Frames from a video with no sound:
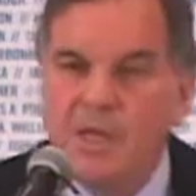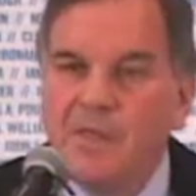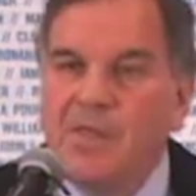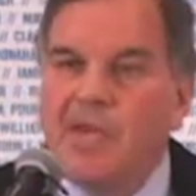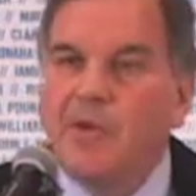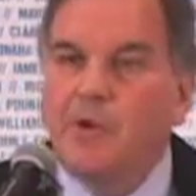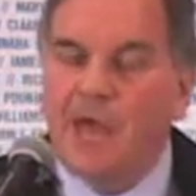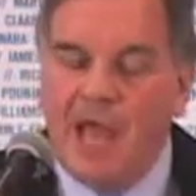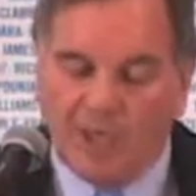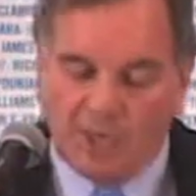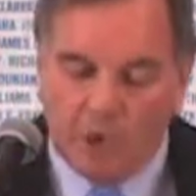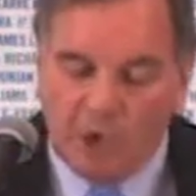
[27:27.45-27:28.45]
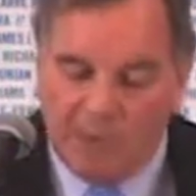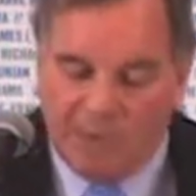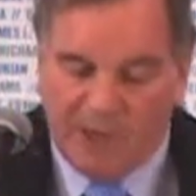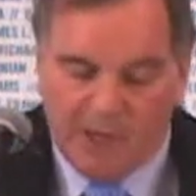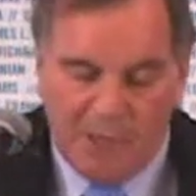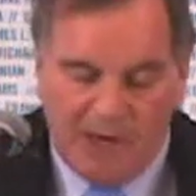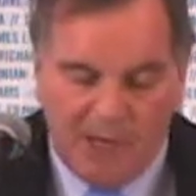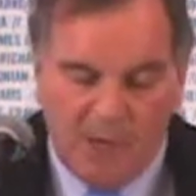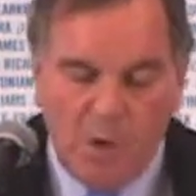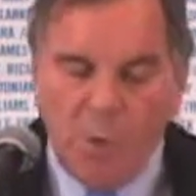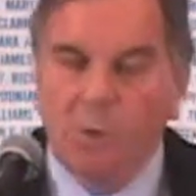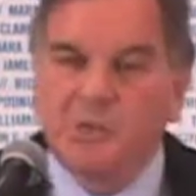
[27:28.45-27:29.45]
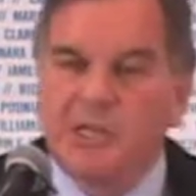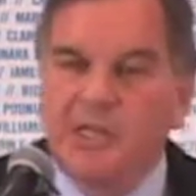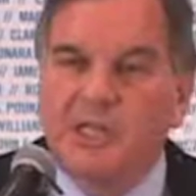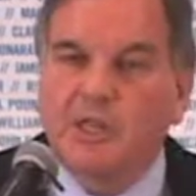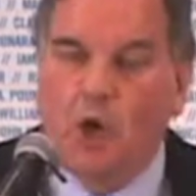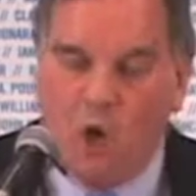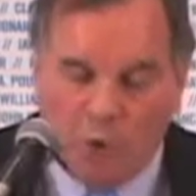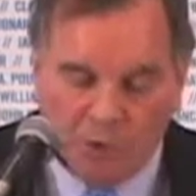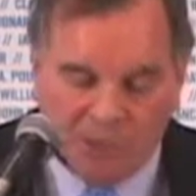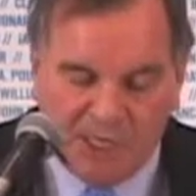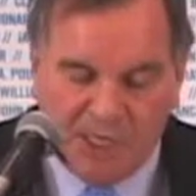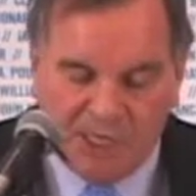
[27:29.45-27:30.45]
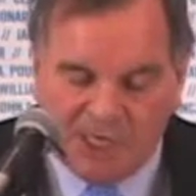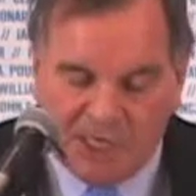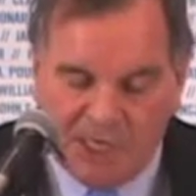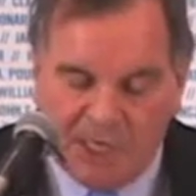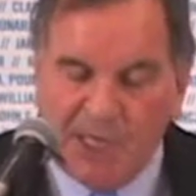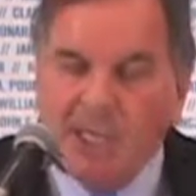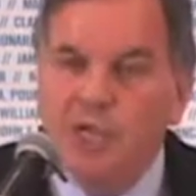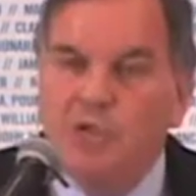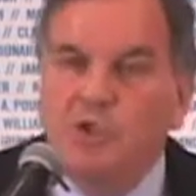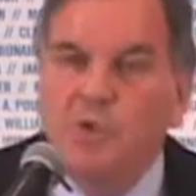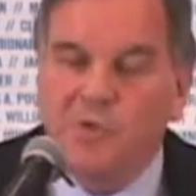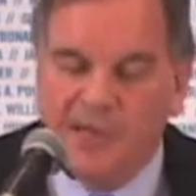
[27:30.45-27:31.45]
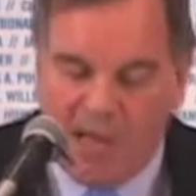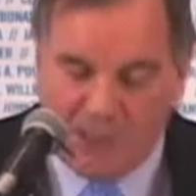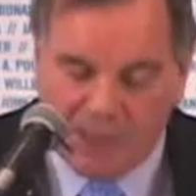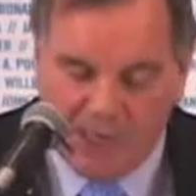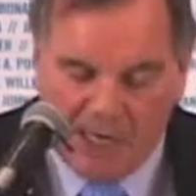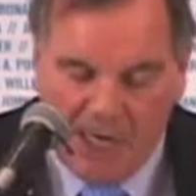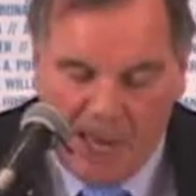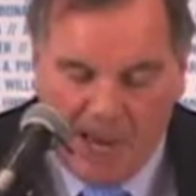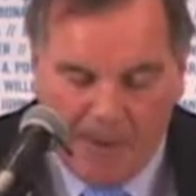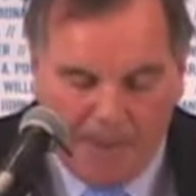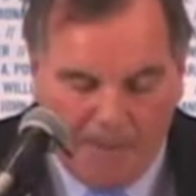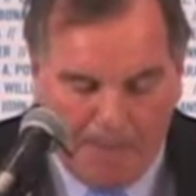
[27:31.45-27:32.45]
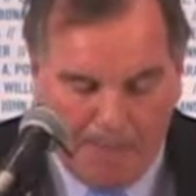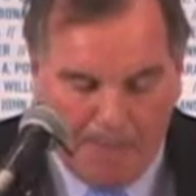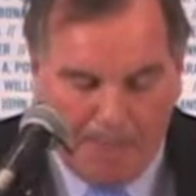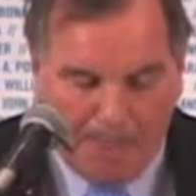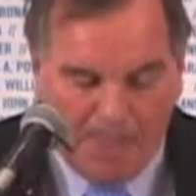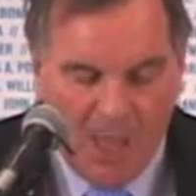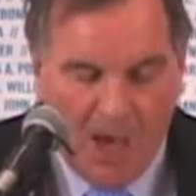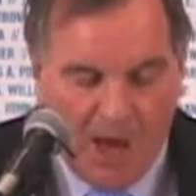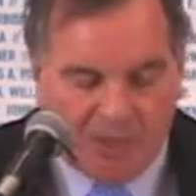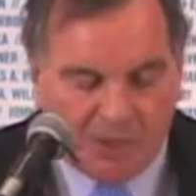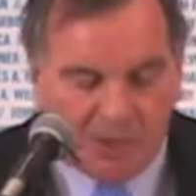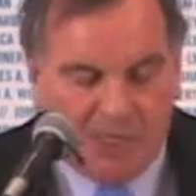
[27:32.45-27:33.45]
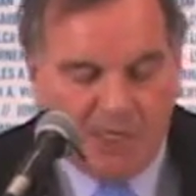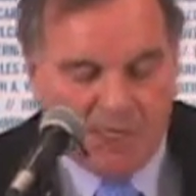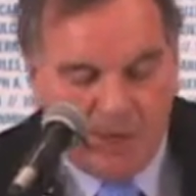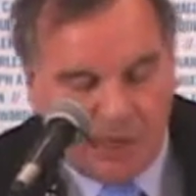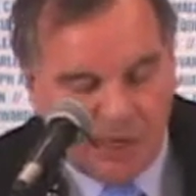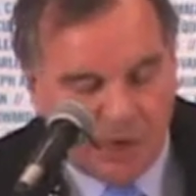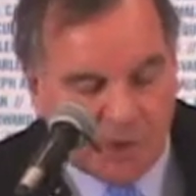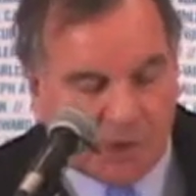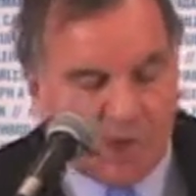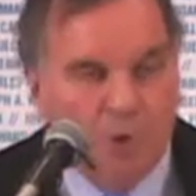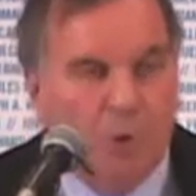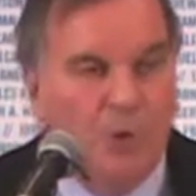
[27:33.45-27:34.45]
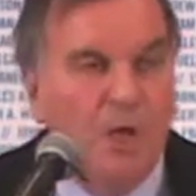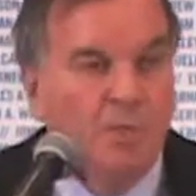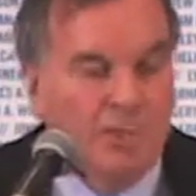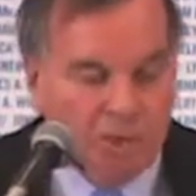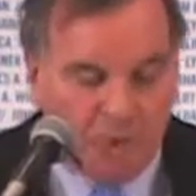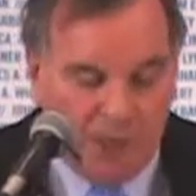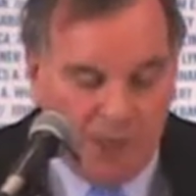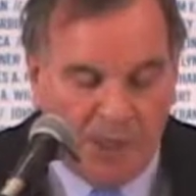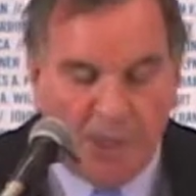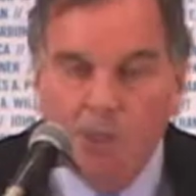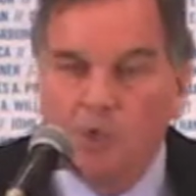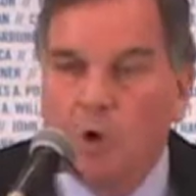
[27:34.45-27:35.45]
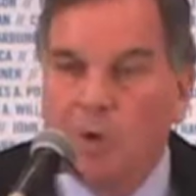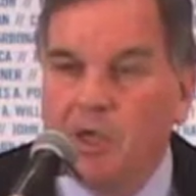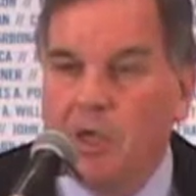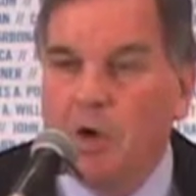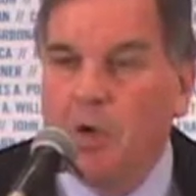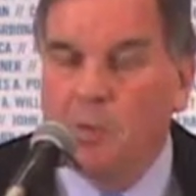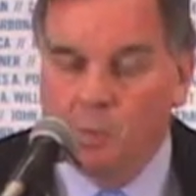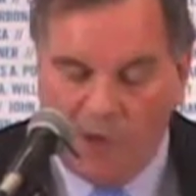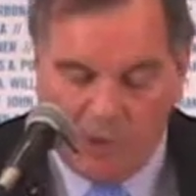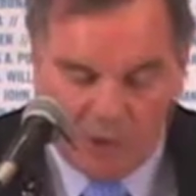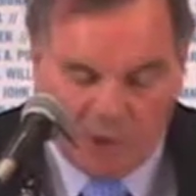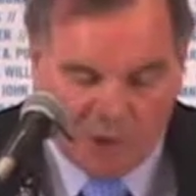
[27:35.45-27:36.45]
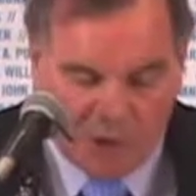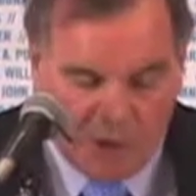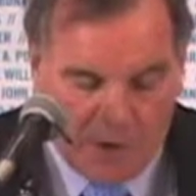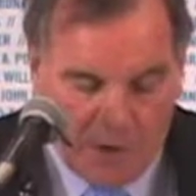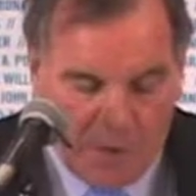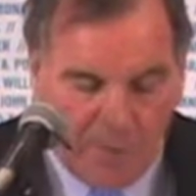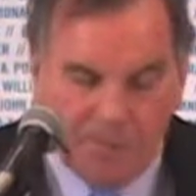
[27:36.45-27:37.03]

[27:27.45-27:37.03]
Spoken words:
The International Olympic Committee will select a host city in 2009. Other cities that are interested include Madrid, Tokyo, and Rio de Janeiro.